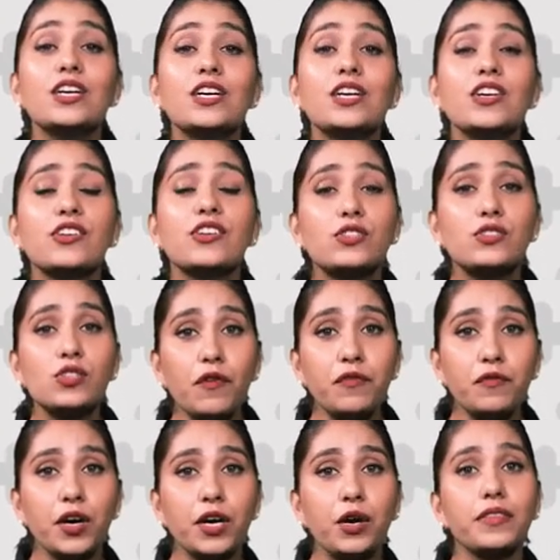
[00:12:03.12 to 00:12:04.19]

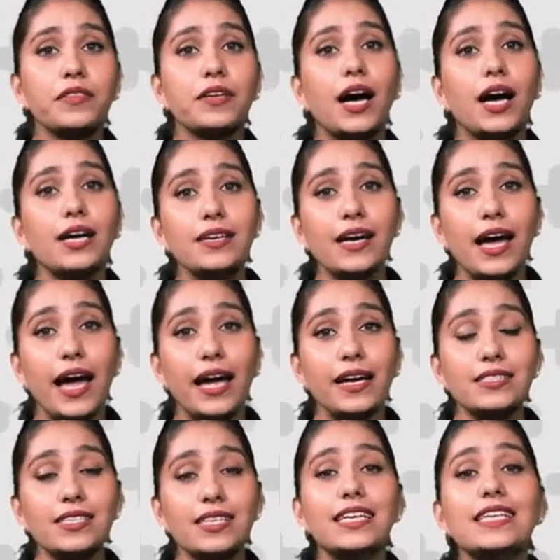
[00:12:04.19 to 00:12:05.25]
Software, on the other hand,
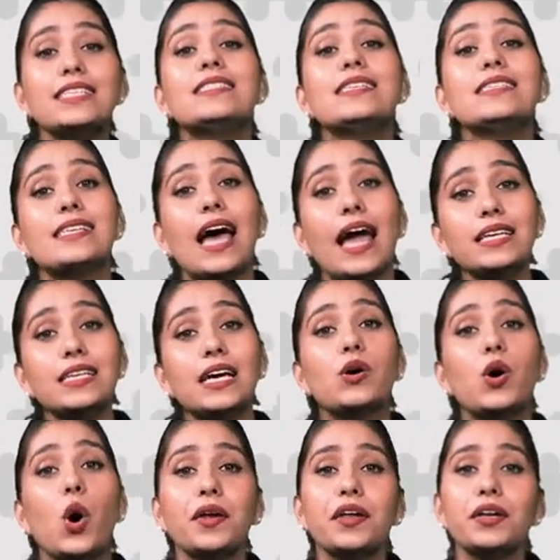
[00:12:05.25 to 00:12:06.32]
is designed
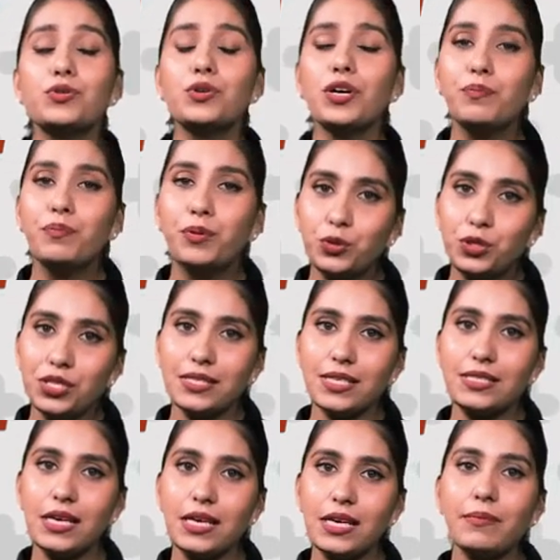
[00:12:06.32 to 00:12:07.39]
according to computer
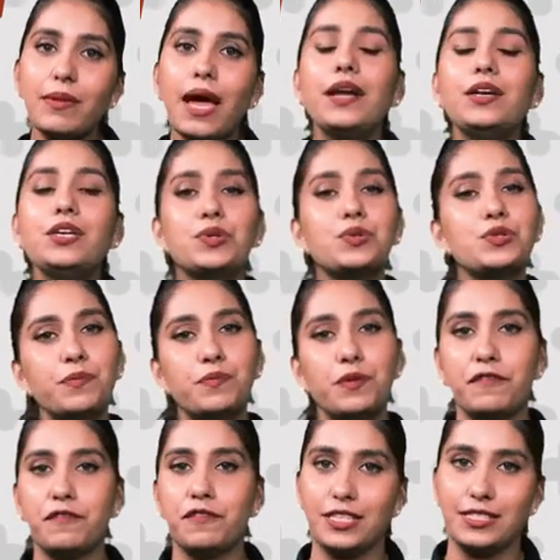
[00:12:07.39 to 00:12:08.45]
system and user
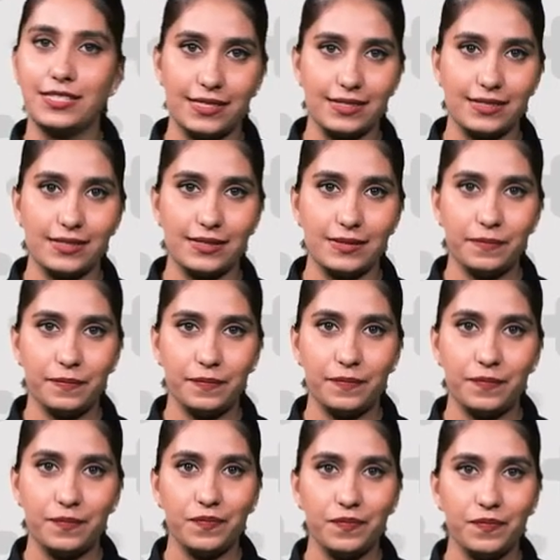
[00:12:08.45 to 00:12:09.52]
preferences.
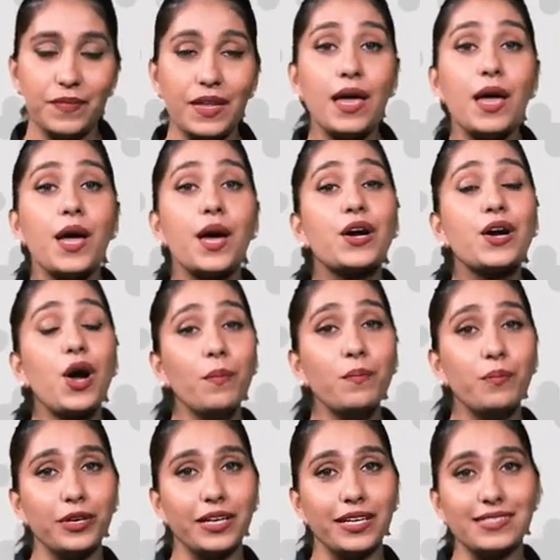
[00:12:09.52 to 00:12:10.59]

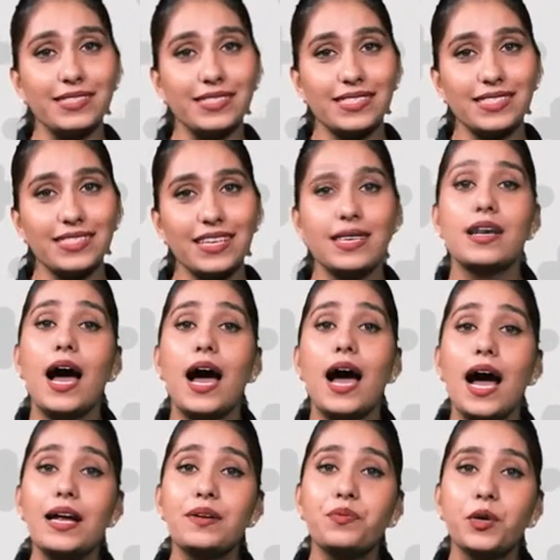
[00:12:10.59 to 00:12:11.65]
Components.
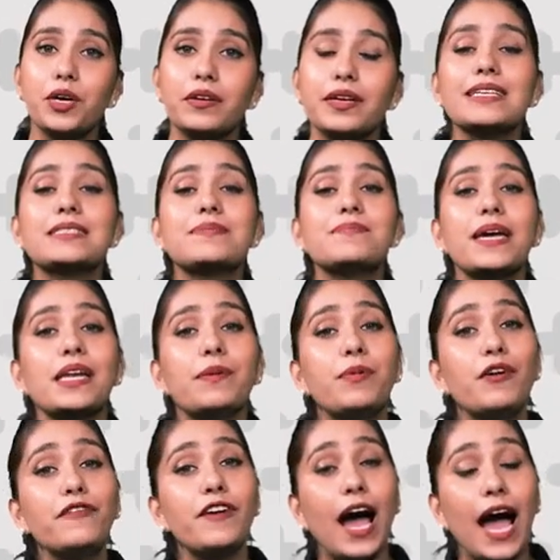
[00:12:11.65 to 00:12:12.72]
Hardware is made up
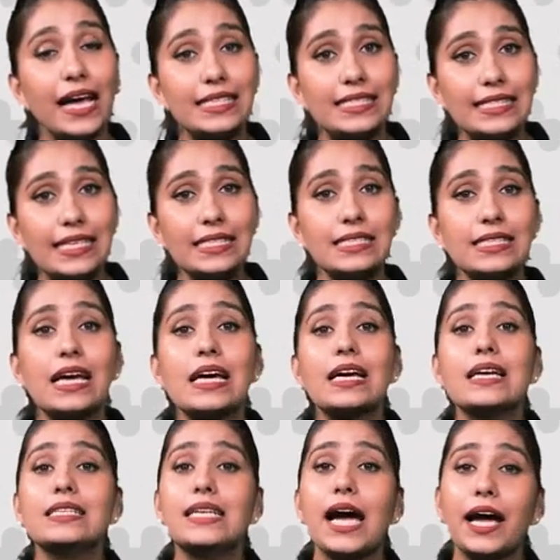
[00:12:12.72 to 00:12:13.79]
of ICs,
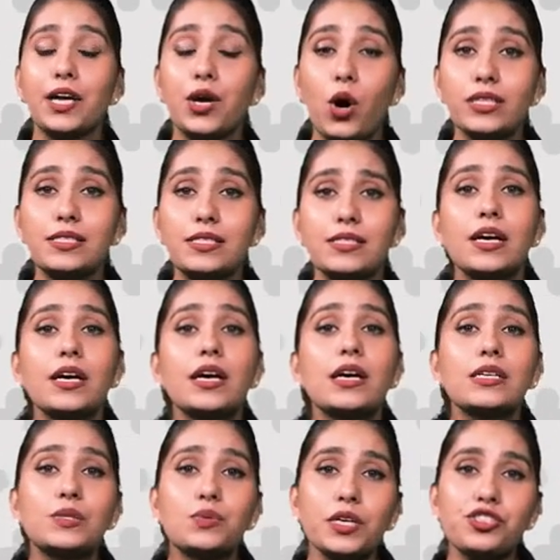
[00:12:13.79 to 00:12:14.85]
diodes,
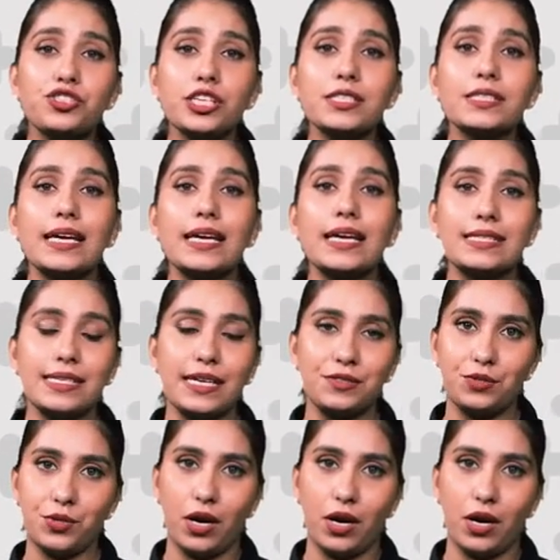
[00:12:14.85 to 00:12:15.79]
switches, etc.